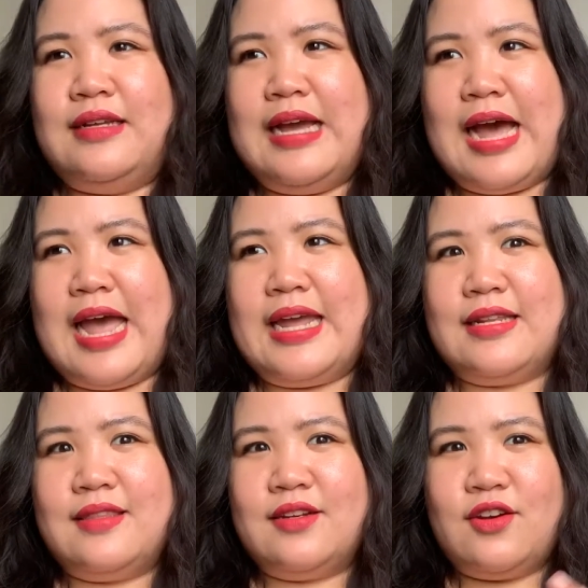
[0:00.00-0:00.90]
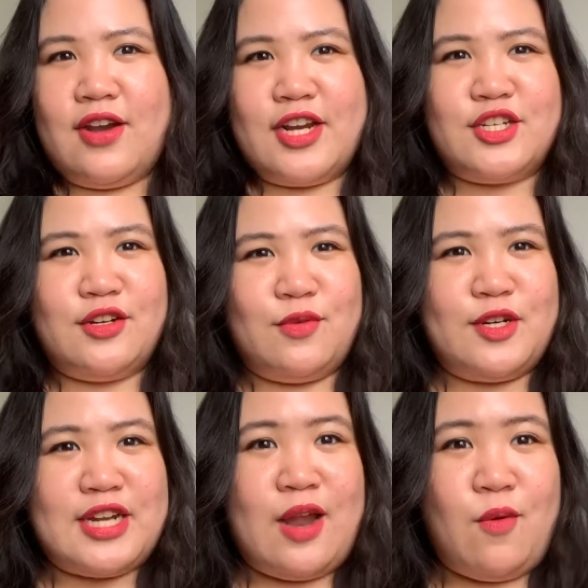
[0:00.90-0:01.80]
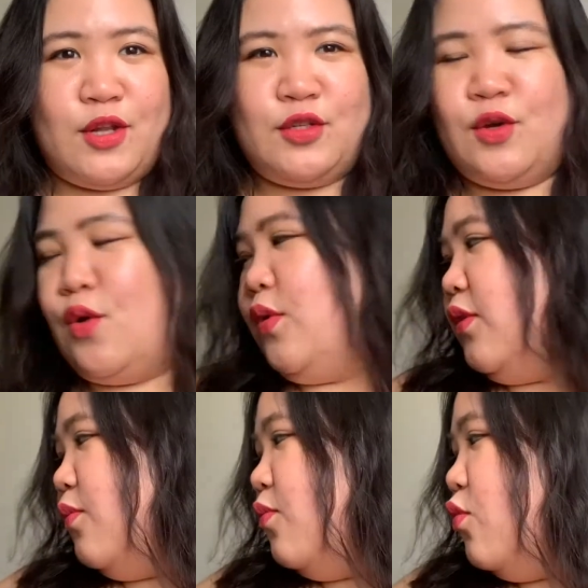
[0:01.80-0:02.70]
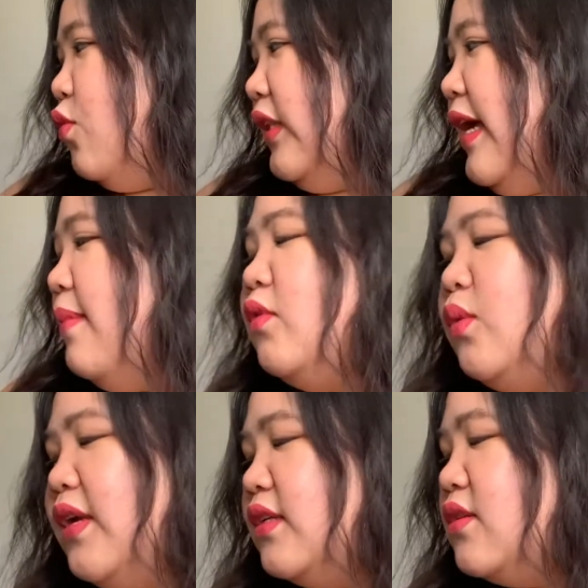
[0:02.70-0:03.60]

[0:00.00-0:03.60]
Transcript: guide the direction in which I want to go with what I'm doing.